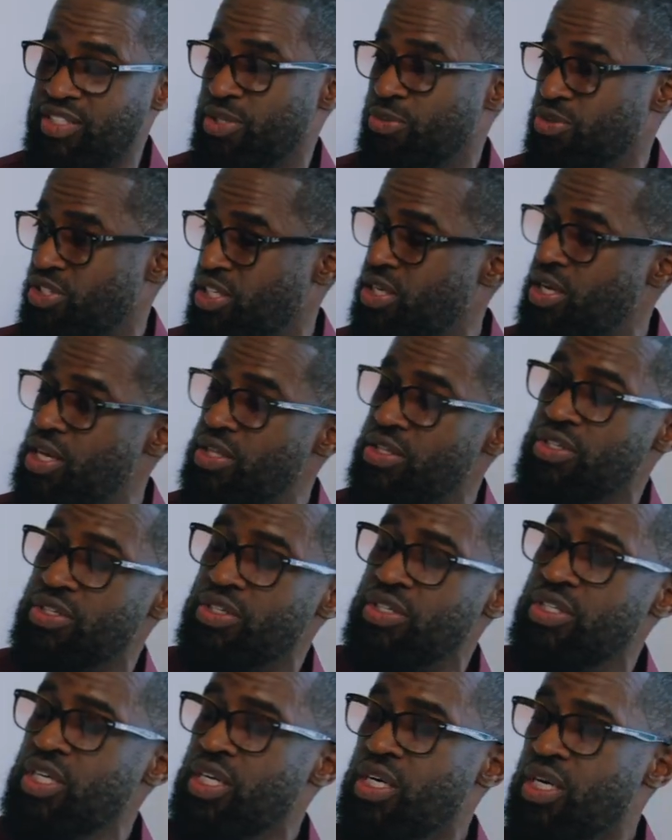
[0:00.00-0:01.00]
There was
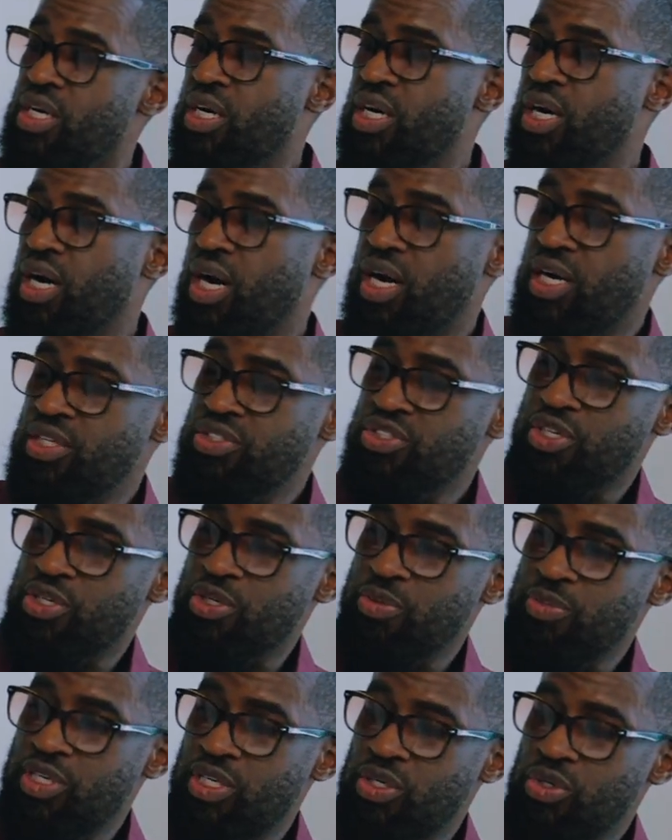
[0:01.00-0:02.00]
another
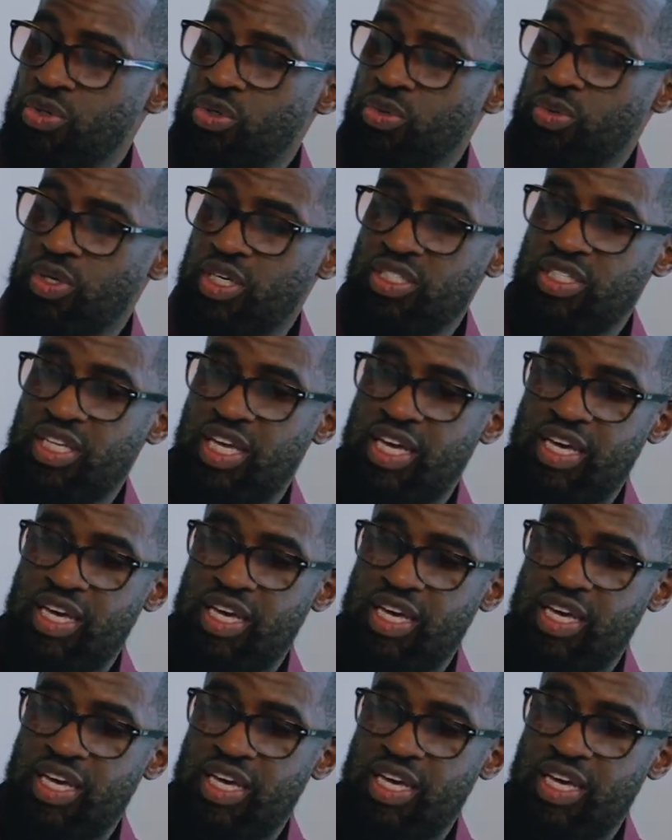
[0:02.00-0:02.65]
gentleman who was